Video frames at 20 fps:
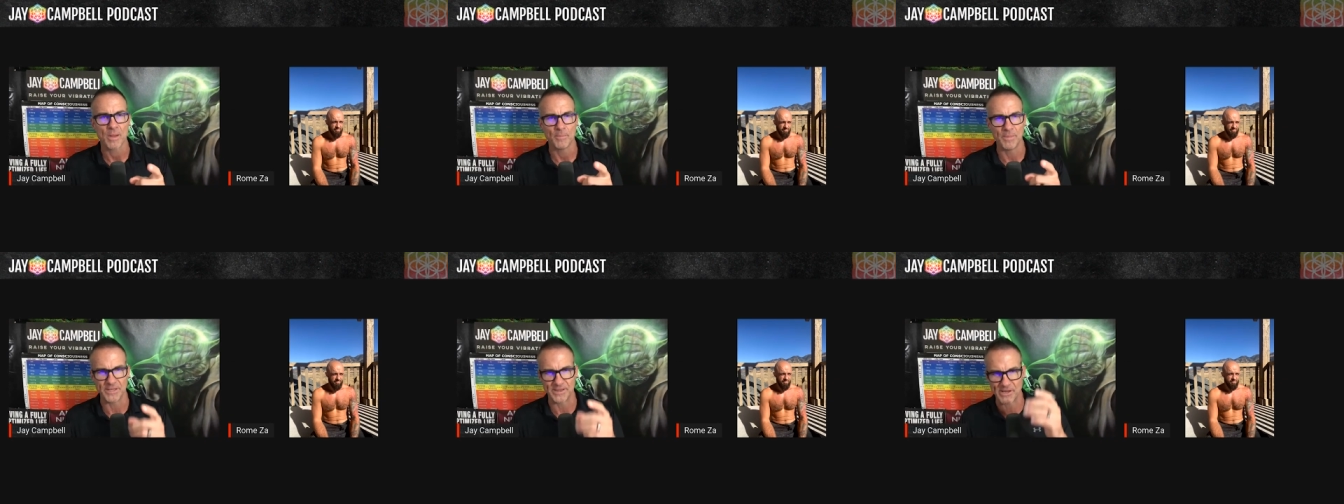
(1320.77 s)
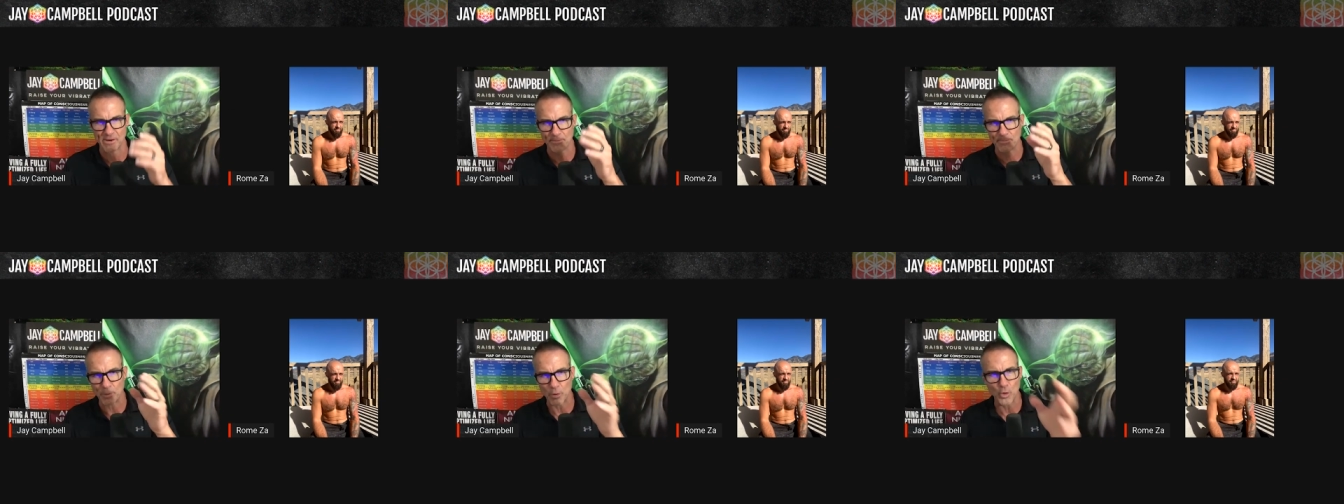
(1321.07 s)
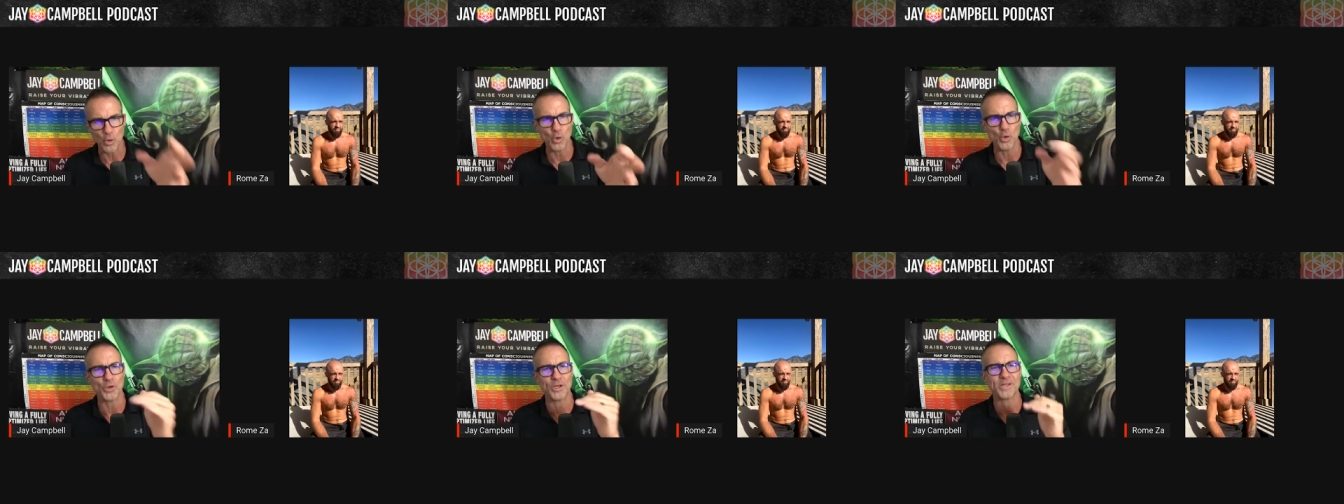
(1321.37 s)
But they're
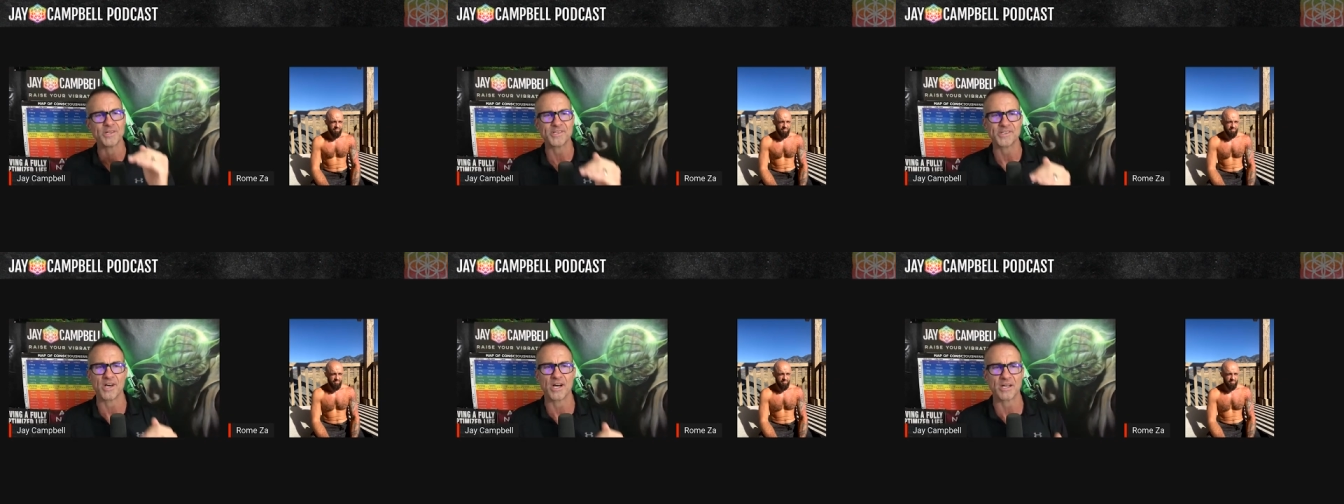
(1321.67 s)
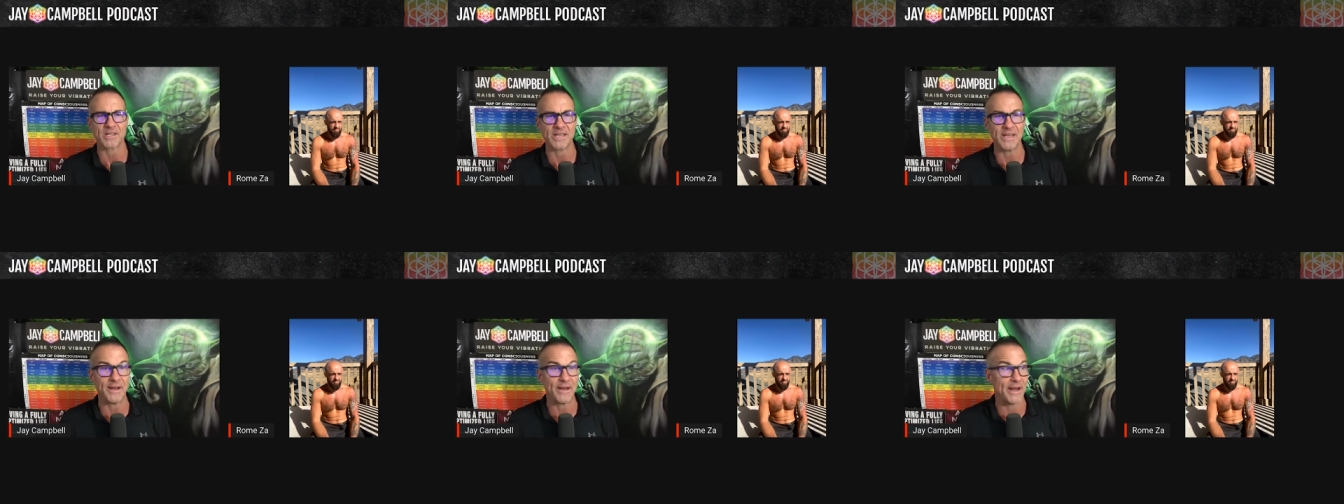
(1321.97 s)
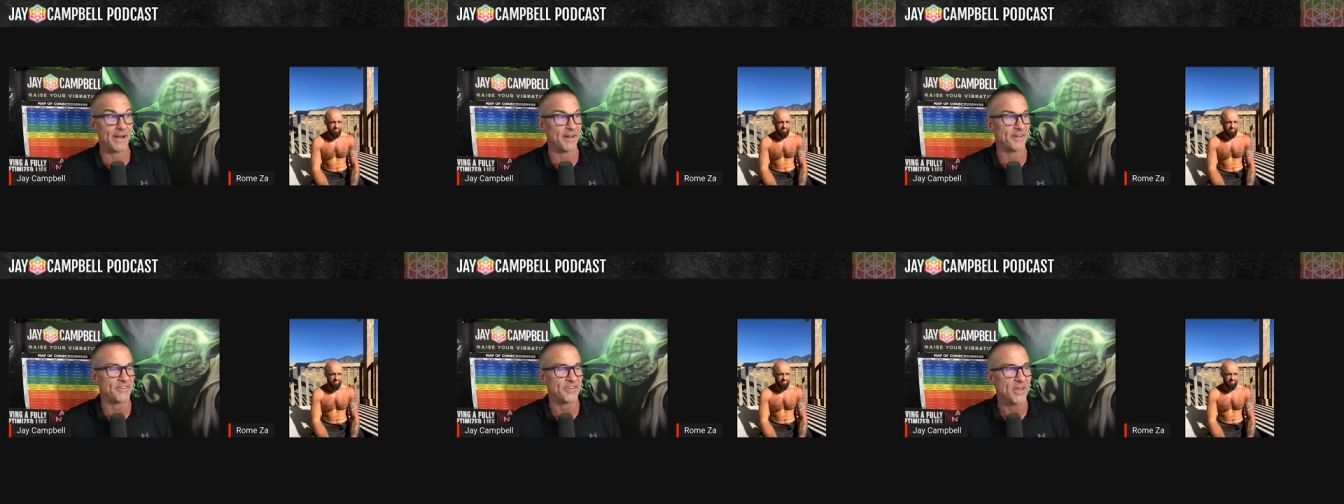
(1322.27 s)
pulled and sucked in
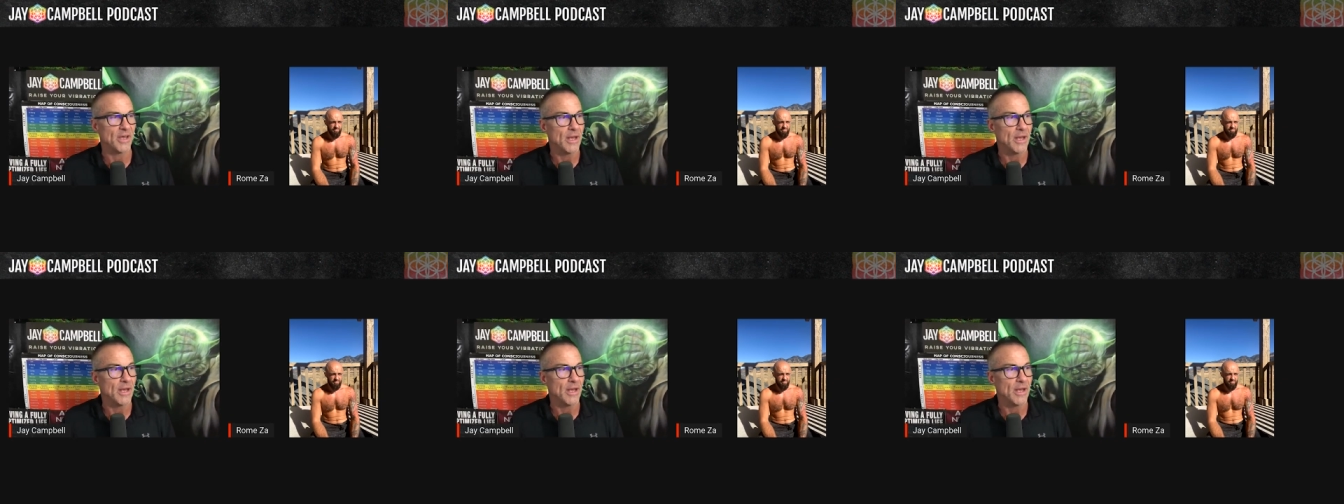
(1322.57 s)
and it's